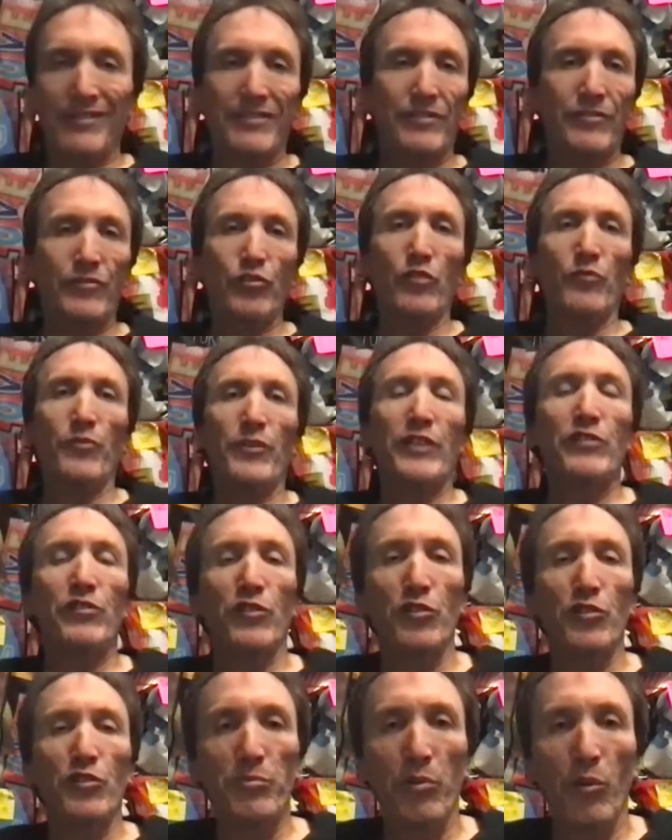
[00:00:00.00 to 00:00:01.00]
surfing's
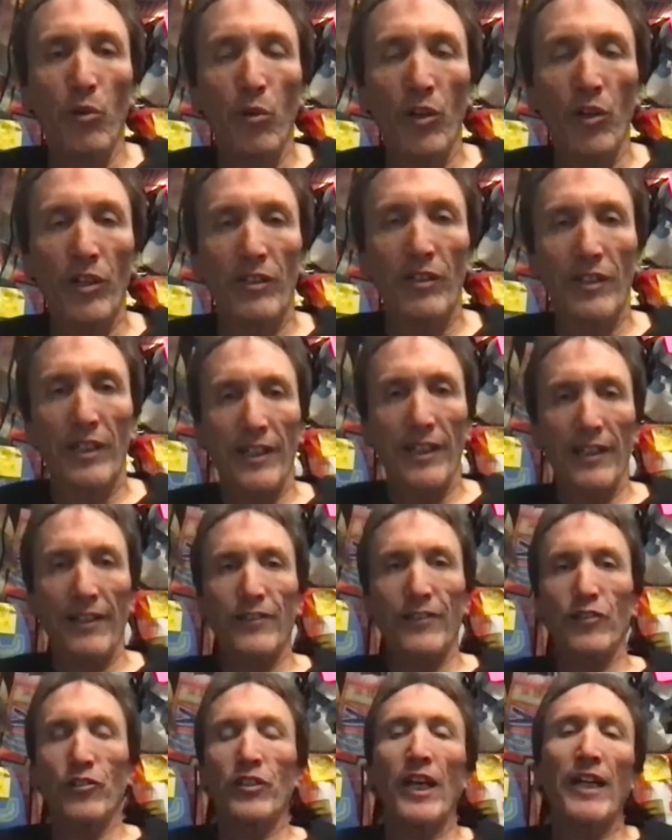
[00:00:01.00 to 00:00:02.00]
their sport and
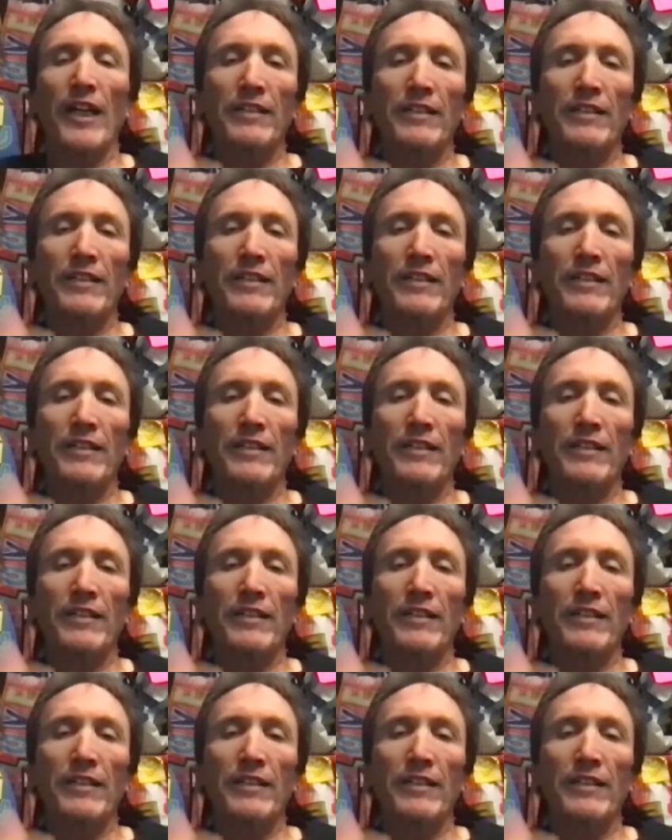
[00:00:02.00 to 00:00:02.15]
they're not